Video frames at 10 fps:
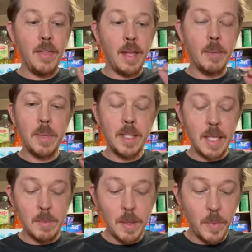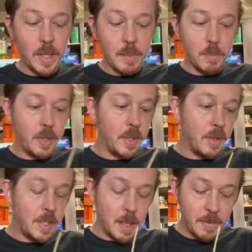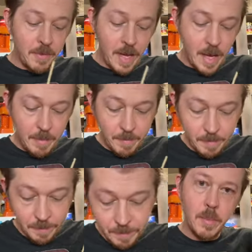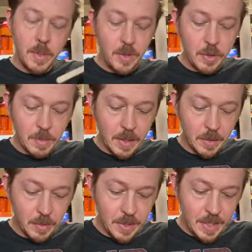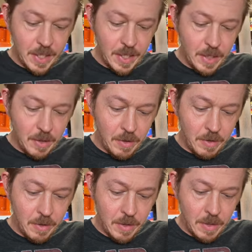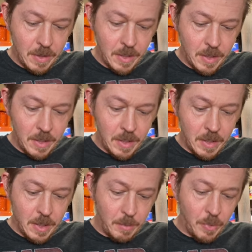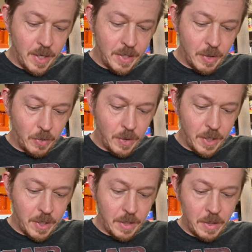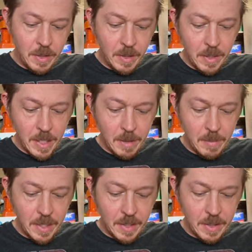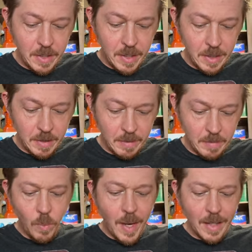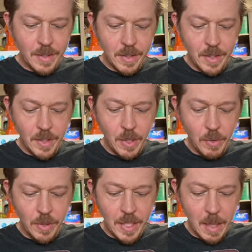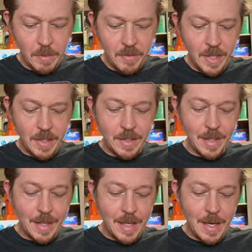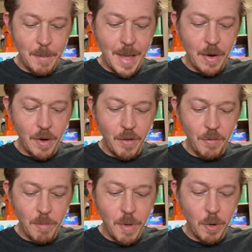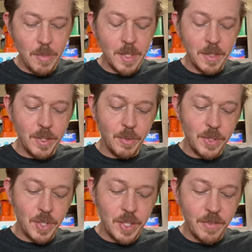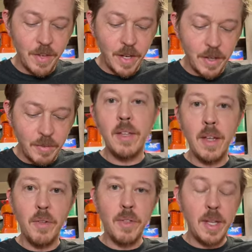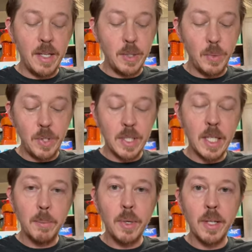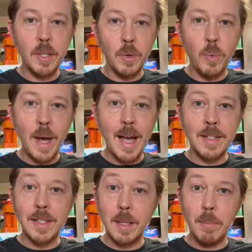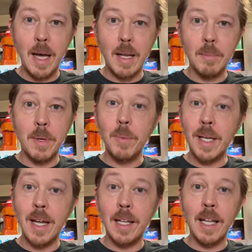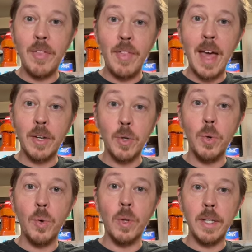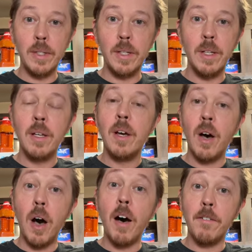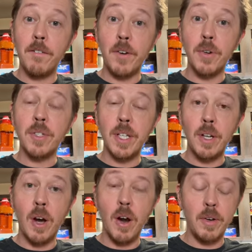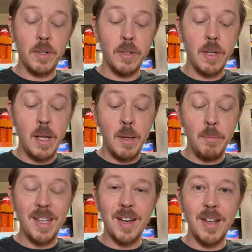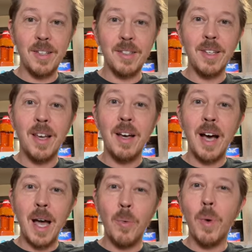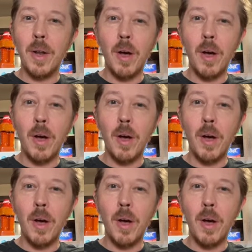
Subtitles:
Then I'm gonna take my wick and put it on top of that. I'm gonna use my little stick here to press it on and make it stick. Wax is gonna go on top of this like in a matter of moments, so it's just fine. The other thing is we're just gonna put a little wax in the bottom, and we gotta let that cool and off first and harden, because I want